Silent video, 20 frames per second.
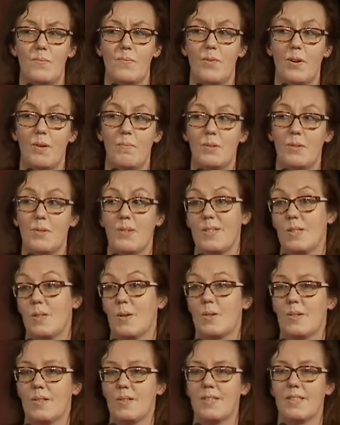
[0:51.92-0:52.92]
very much with a
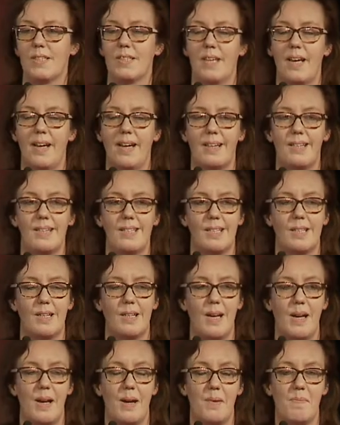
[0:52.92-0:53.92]
social science
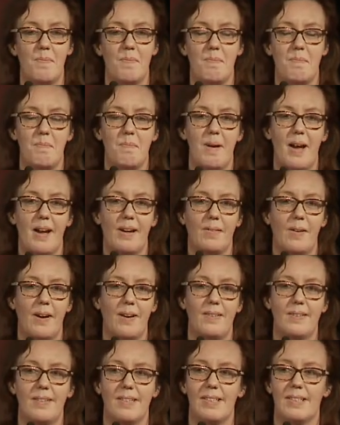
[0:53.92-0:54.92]
uh,
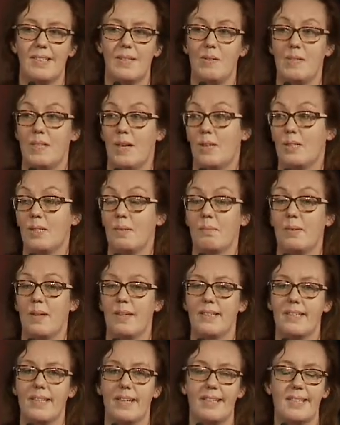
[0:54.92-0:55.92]
background, sociology and
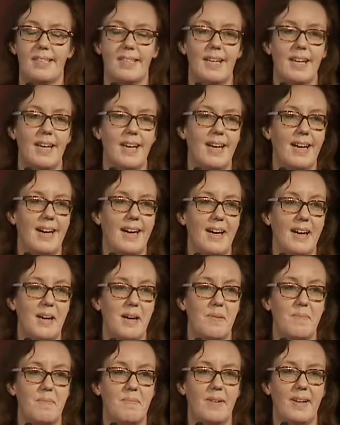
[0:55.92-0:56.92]
politics.
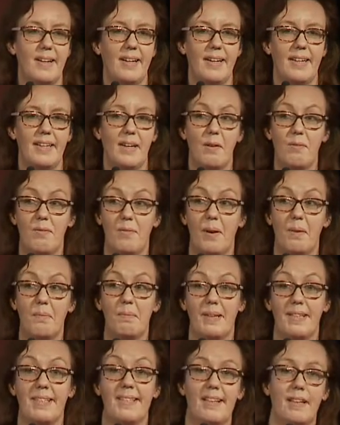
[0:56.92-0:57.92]
Um, and I found
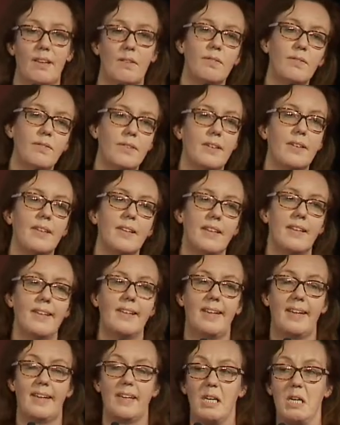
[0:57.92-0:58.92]
myself
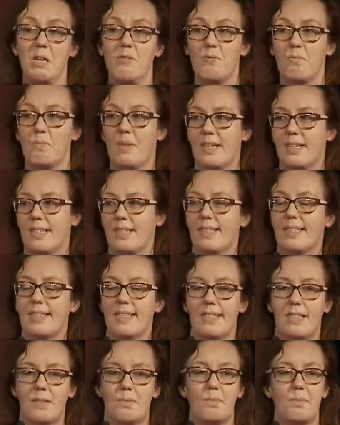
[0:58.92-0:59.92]
in an information
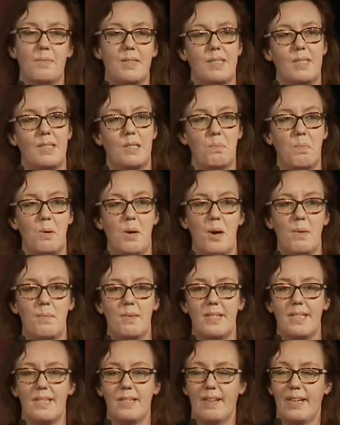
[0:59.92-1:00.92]
systems
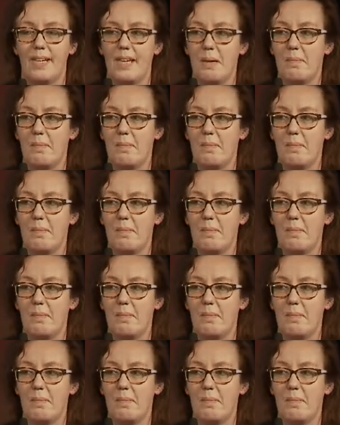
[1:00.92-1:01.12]
department doing an